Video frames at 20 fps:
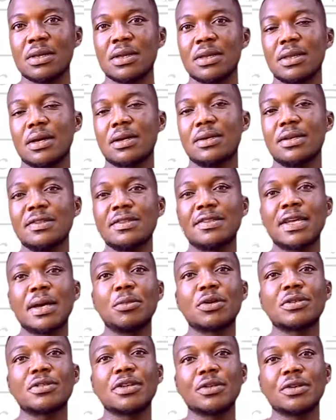Now this
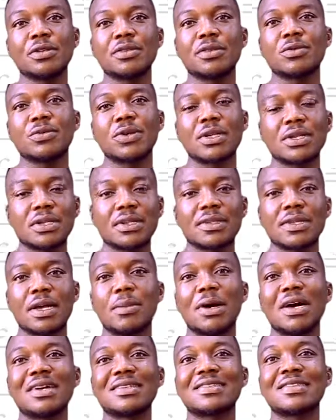simultaneous equation is
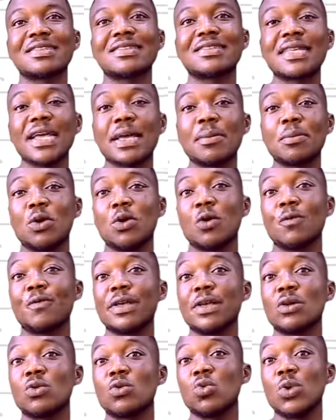about system of
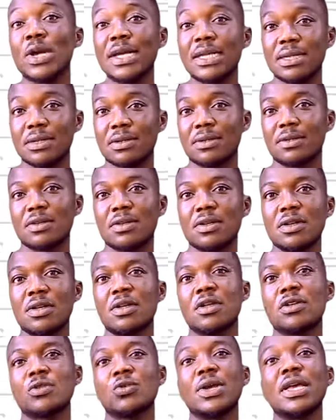equations.
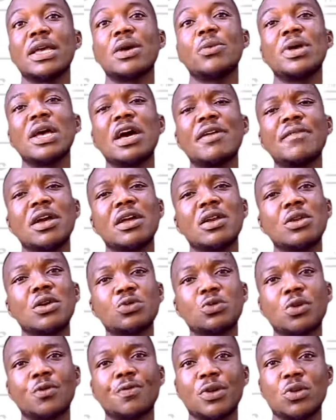So here we have a
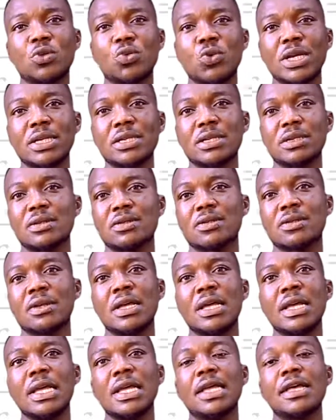lot of equations.
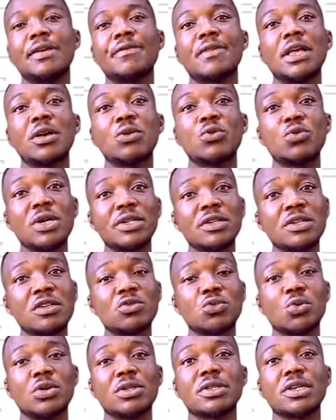If the equations
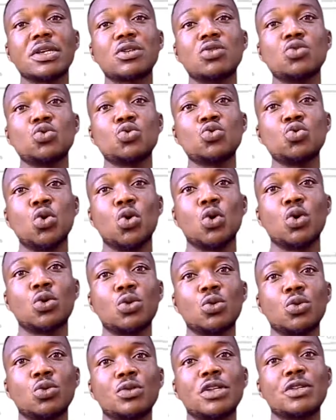contain two
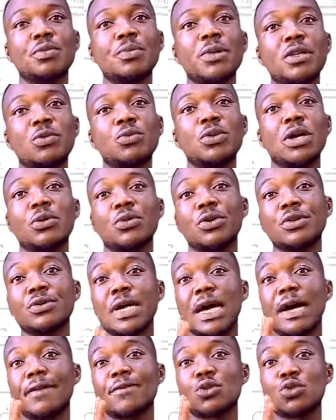unknowns, it means we are going to
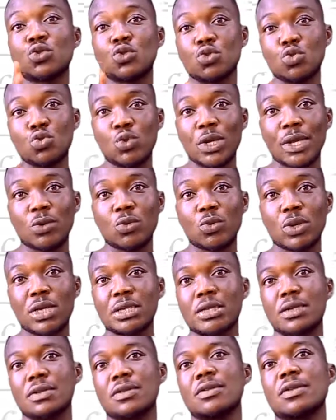have two
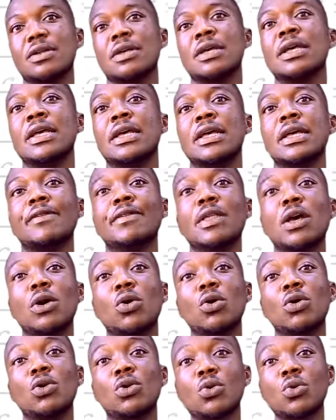equations. If the
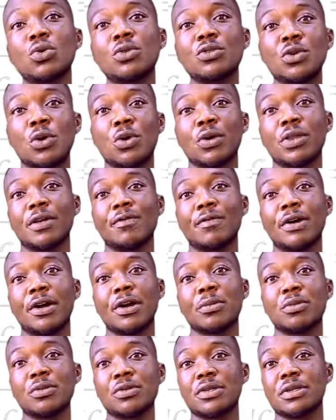unknowns or the
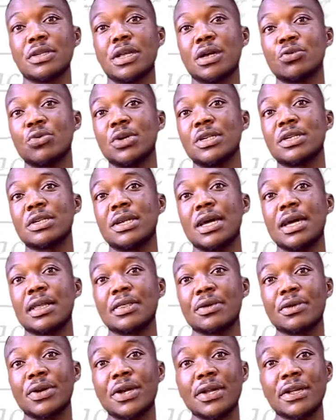variables in the equation are
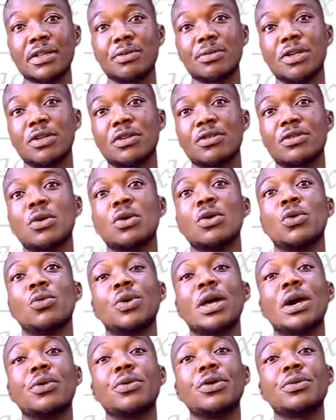three, it means we
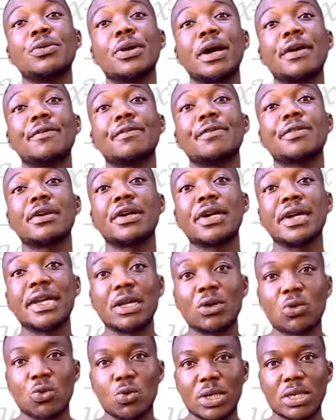are going to have three
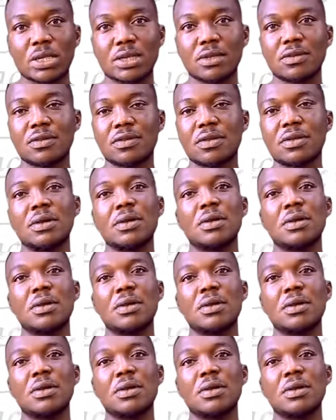equations.